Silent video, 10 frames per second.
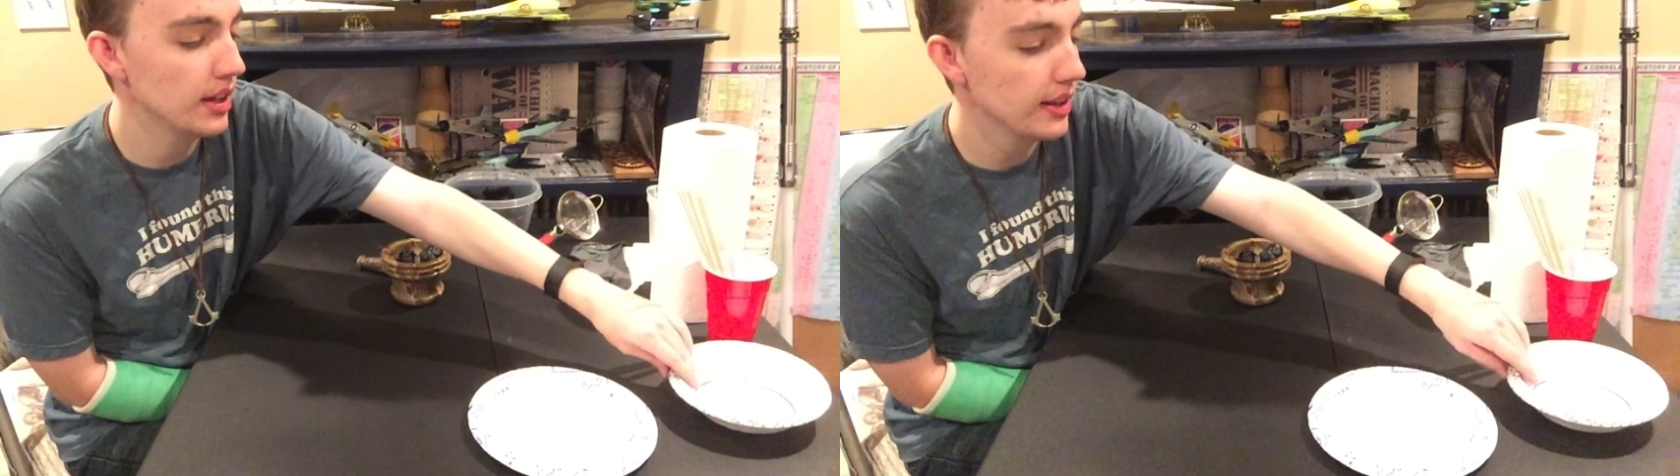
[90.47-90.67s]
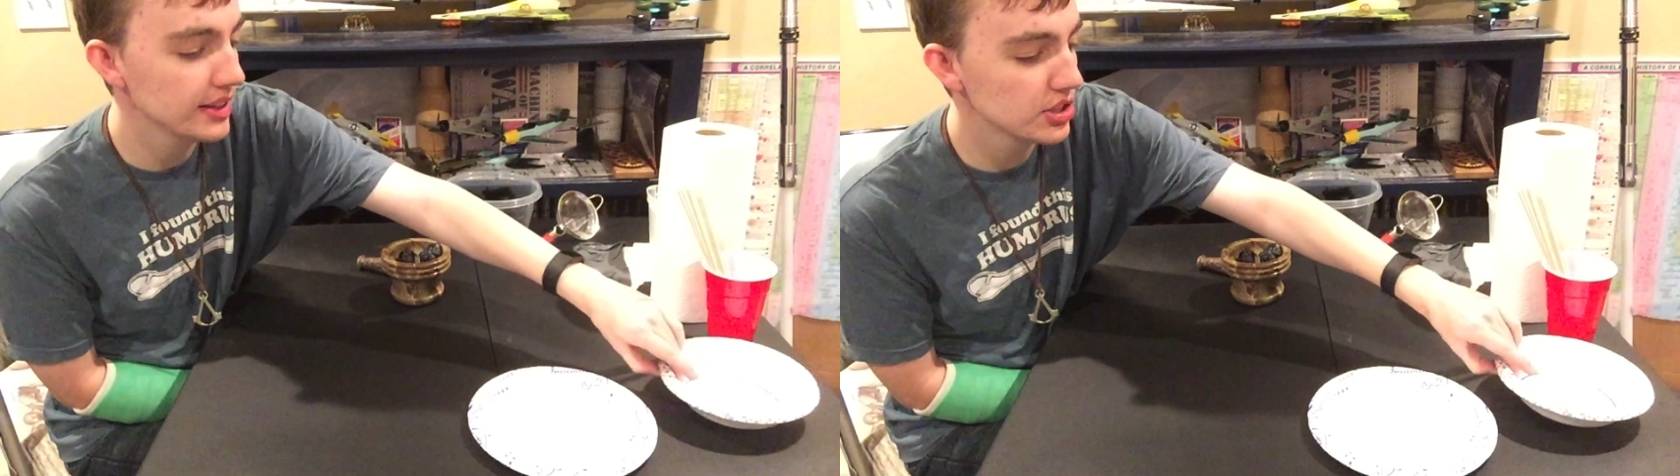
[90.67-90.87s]

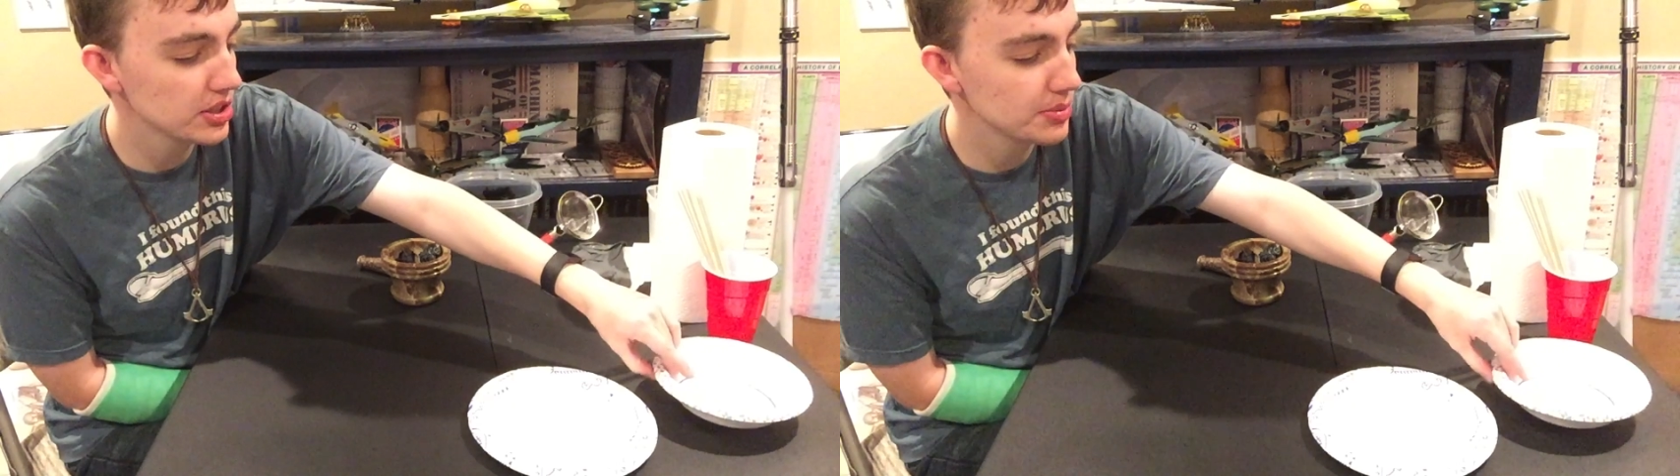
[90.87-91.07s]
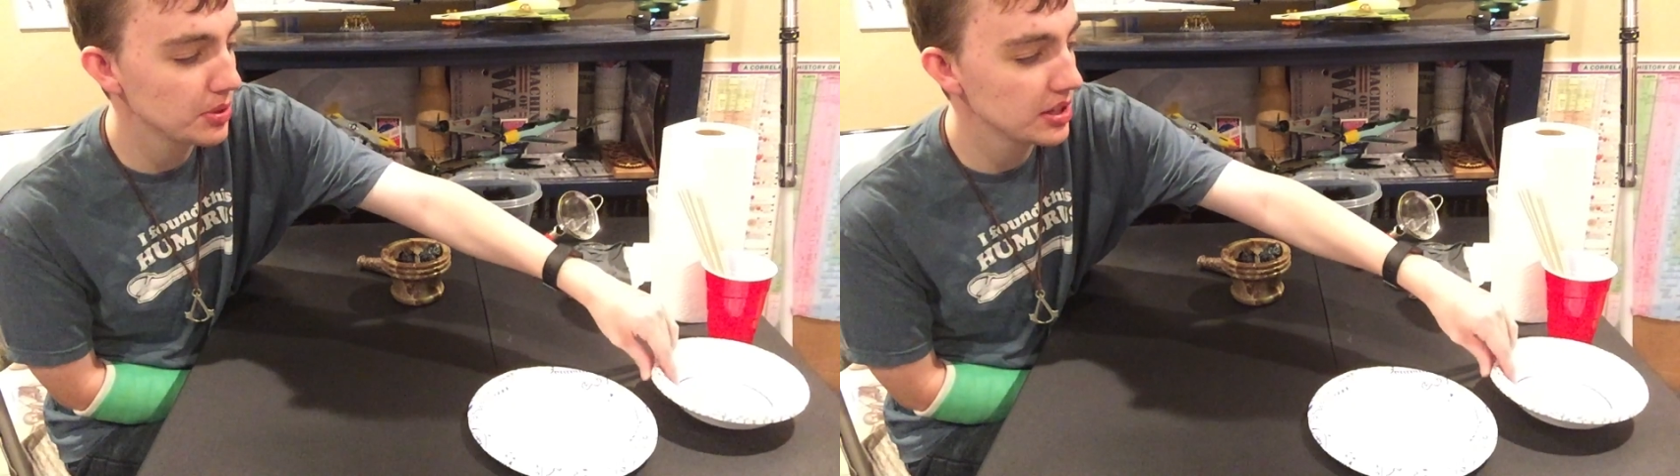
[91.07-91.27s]
actually let's
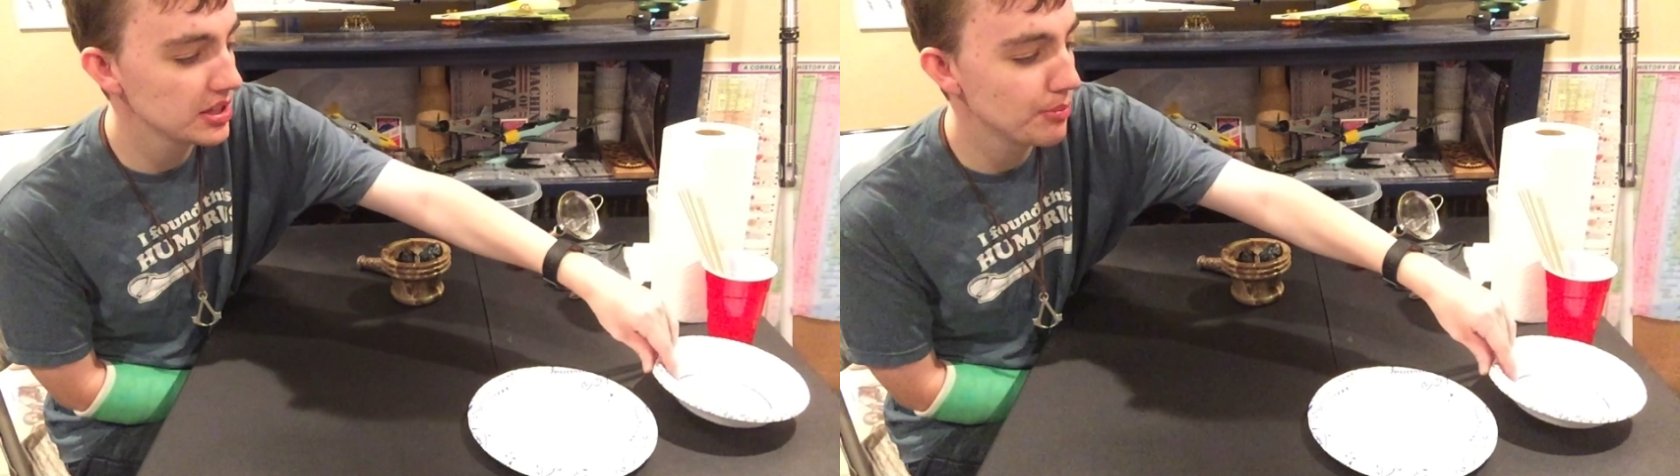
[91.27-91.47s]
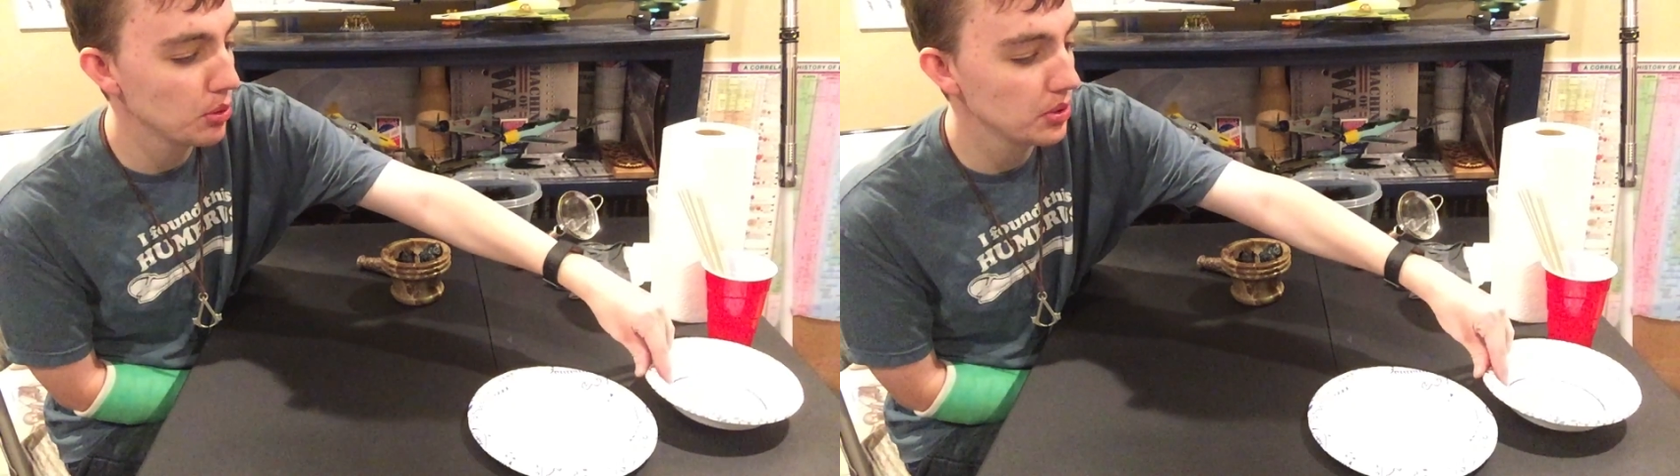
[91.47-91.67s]
put it in this
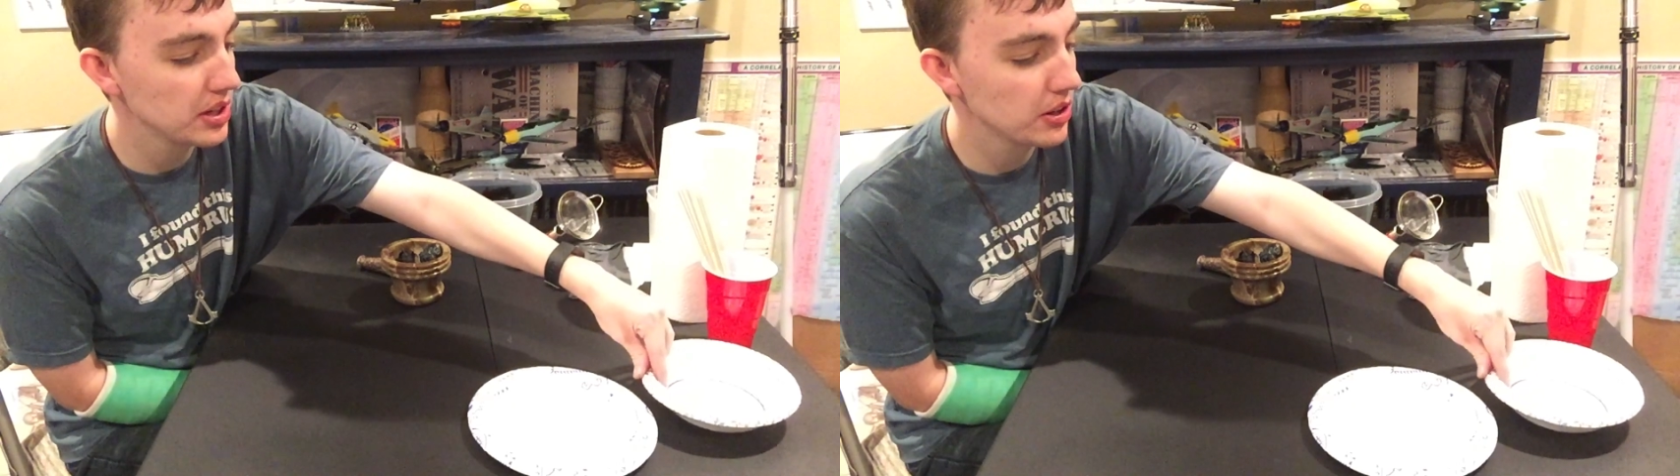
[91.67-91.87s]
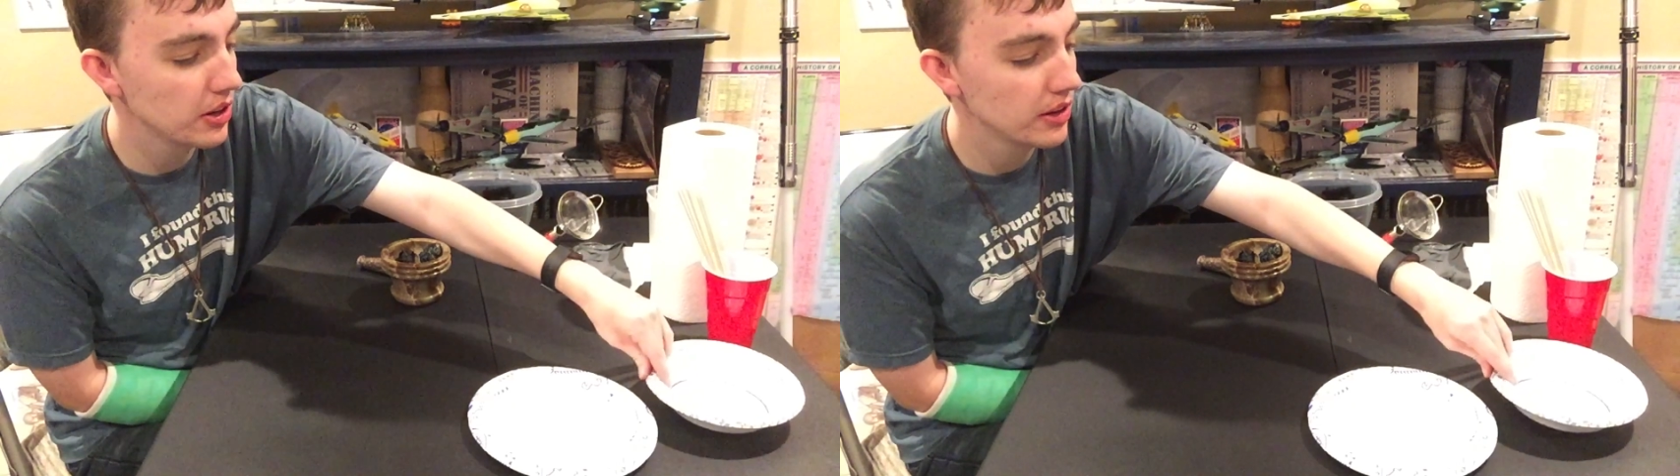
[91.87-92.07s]
bowl
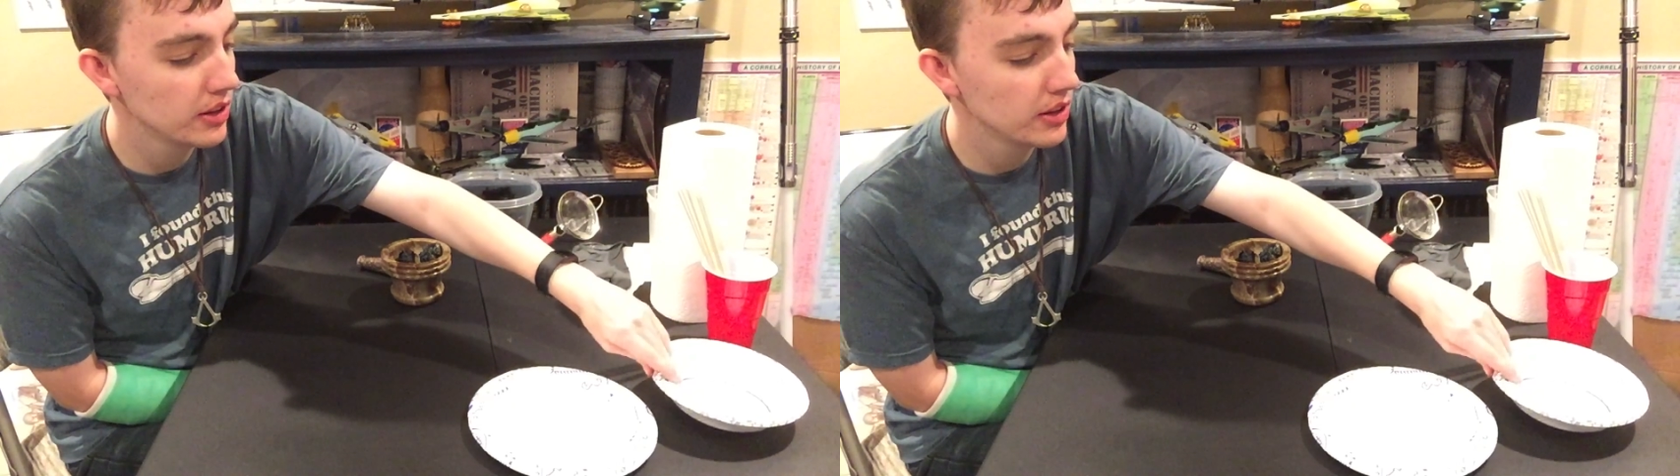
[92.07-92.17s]
here.